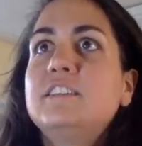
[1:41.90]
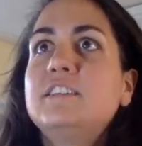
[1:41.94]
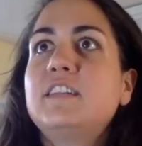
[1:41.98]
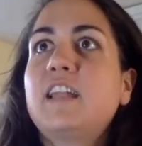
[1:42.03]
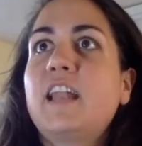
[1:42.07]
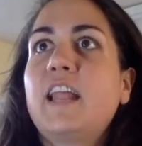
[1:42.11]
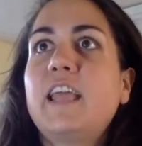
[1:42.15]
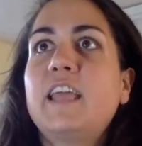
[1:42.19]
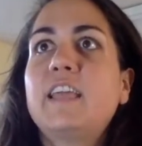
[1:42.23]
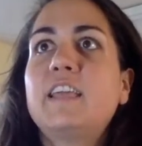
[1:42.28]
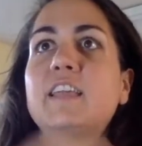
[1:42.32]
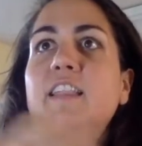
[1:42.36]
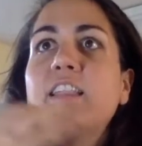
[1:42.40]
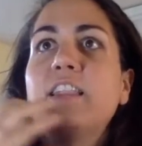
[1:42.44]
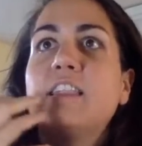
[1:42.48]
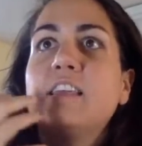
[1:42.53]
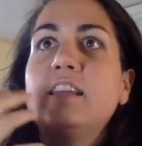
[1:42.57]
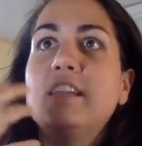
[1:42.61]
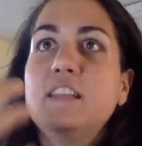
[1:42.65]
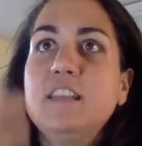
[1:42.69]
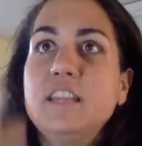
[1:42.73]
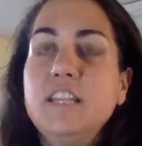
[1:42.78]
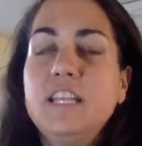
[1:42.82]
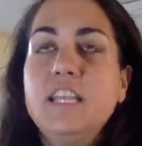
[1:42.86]
like the
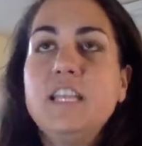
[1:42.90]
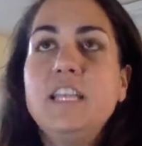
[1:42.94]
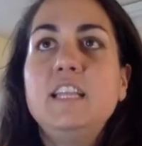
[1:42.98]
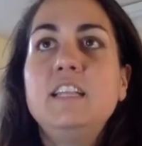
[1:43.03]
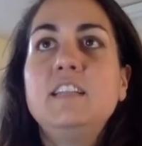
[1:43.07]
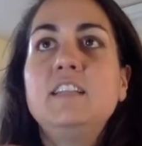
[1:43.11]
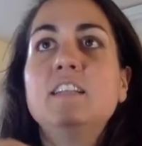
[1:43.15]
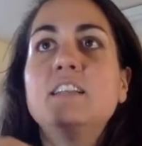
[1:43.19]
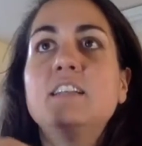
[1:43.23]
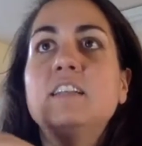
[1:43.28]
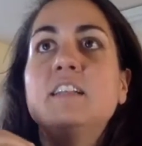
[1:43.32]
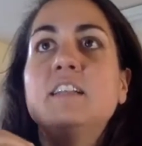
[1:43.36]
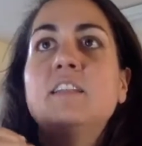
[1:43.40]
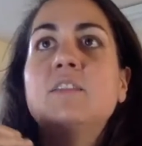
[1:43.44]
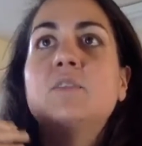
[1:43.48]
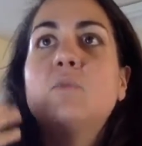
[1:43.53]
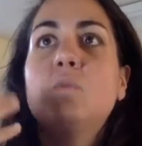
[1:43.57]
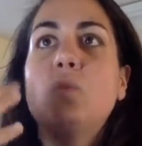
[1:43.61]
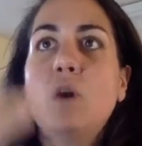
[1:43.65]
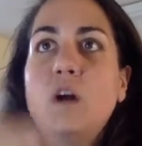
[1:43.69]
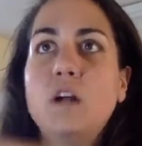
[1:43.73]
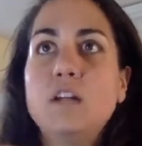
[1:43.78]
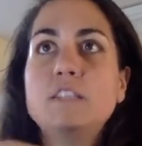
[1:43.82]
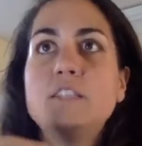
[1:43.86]
need and the
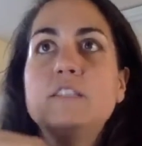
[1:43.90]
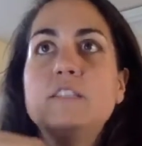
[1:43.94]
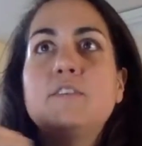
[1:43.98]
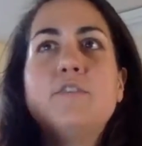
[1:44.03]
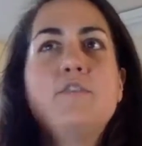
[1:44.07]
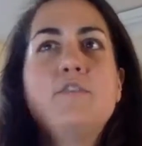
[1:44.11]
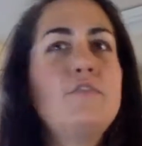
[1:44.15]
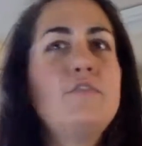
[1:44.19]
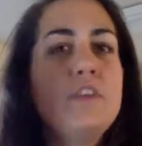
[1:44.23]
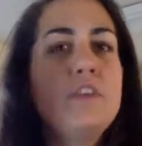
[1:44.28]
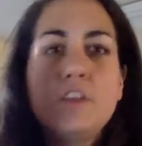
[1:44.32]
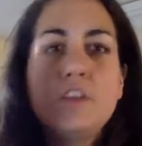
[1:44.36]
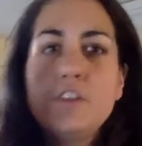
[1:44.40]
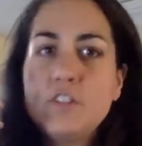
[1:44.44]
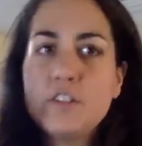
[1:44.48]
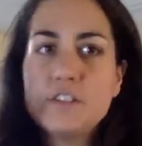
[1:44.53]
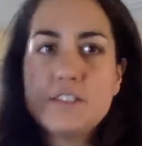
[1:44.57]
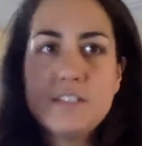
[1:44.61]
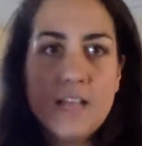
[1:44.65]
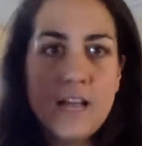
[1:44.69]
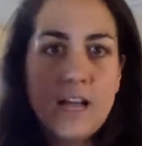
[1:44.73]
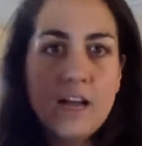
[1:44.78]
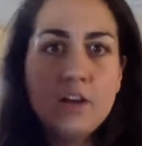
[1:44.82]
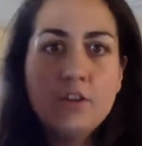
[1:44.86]
want to figure
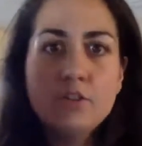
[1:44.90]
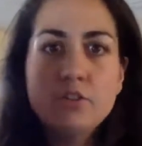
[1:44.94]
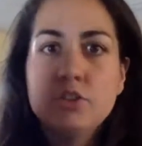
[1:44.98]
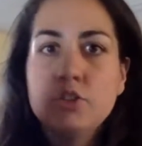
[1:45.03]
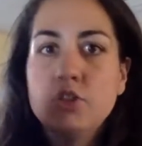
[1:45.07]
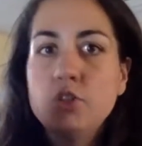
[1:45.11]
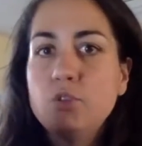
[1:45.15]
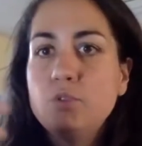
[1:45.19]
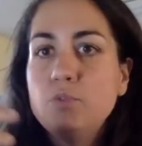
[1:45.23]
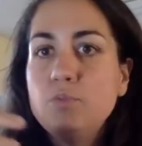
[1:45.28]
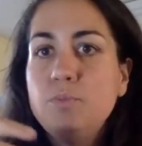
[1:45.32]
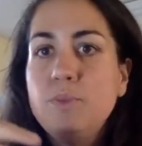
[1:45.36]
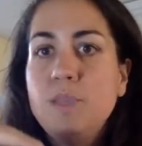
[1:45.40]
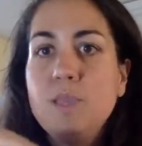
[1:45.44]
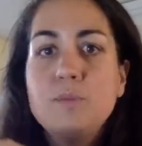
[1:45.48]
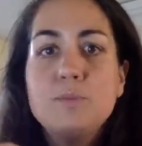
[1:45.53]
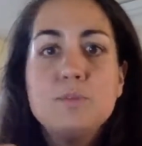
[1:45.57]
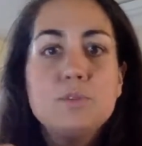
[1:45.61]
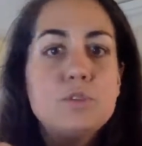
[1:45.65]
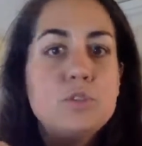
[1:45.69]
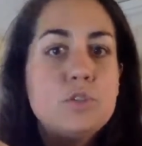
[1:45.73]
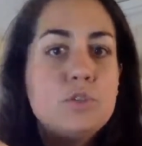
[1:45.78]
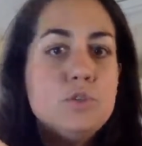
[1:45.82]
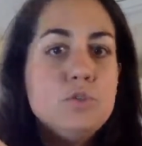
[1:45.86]
this out, to be
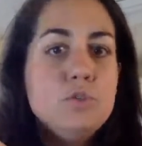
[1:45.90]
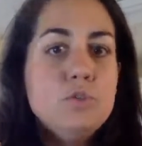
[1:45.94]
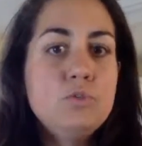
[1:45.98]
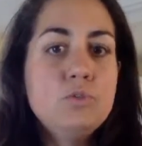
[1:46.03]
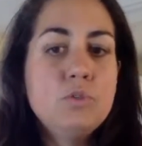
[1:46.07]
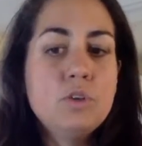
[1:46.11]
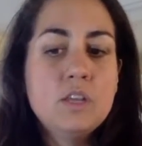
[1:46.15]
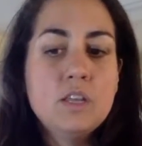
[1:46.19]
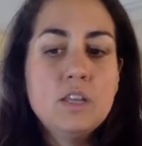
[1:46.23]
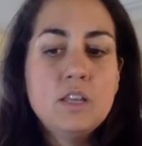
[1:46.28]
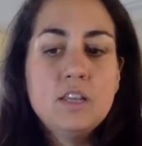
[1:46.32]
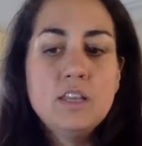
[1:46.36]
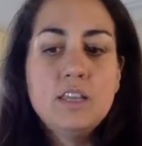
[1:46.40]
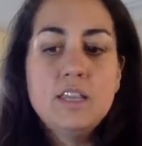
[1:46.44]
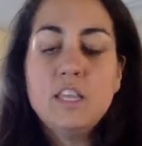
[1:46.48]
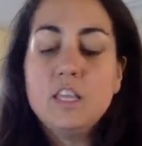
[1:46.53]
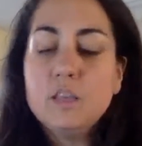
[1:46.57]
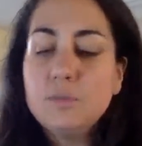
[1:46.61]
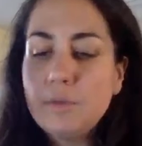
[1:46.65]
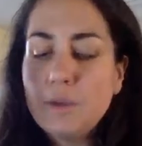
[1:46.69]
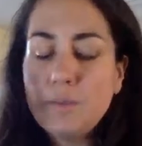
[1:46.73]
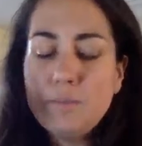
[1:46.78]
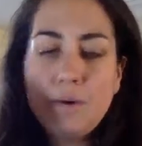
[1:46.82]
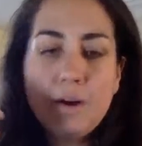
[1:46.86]
able to heal
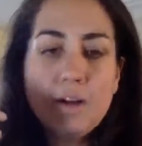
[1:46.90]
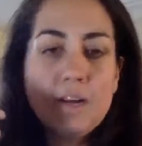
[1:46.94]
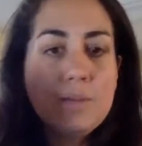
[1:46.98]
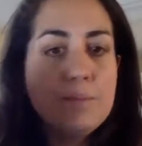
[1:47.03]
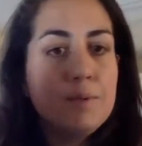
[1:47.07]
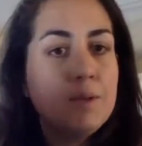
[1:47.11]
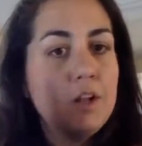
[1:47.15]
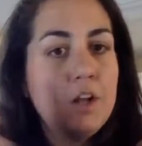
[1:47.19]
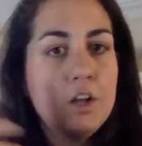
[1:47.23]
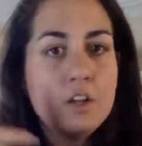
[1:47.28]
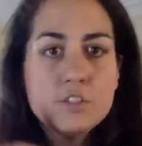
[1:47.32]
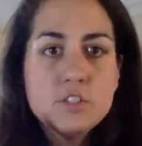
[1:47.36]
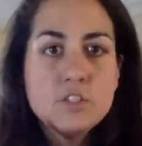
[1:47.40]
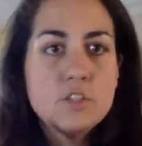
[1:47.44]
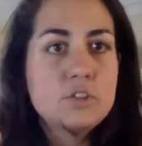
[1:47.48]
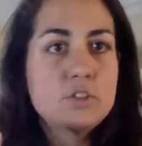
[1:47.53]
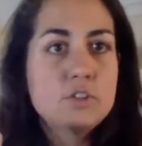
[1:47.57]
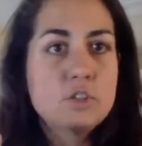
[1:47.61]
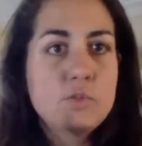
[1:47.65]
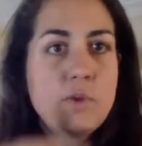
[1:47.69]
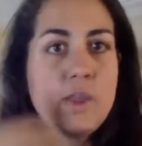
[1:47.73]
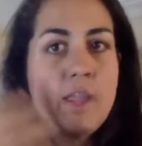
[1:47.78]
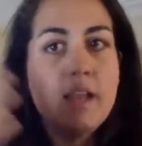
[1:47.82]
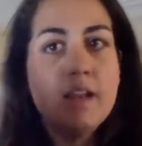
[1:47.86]
my body, but also
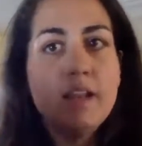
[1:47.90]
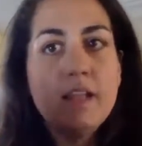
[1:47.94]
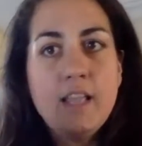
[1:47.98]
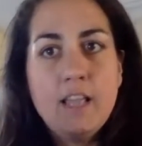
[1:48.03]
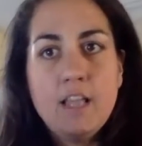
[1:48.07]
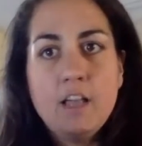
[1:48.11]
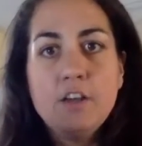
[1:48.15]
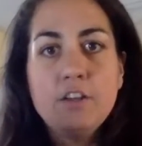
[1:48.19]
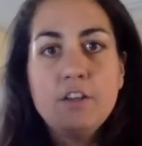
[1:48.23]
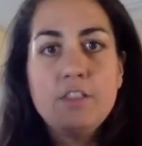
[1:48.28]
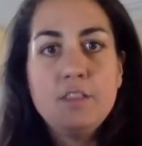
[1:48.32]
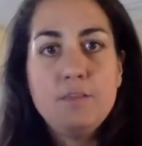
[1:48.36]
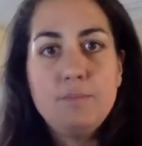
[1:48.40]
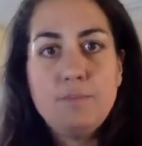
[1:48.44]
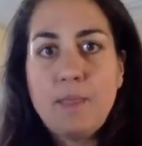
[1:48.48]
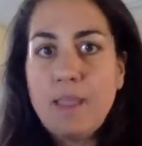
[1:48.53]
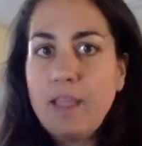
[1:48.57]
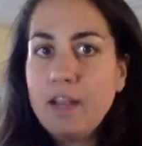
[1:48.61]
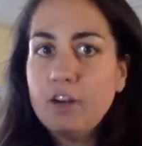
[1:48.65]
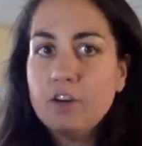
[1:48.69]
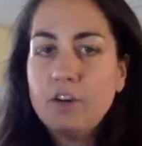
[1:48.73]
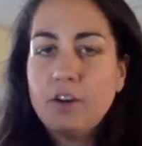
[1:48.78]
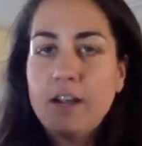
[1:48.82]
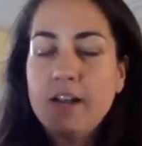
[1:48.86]
lose weight in a healthy manner.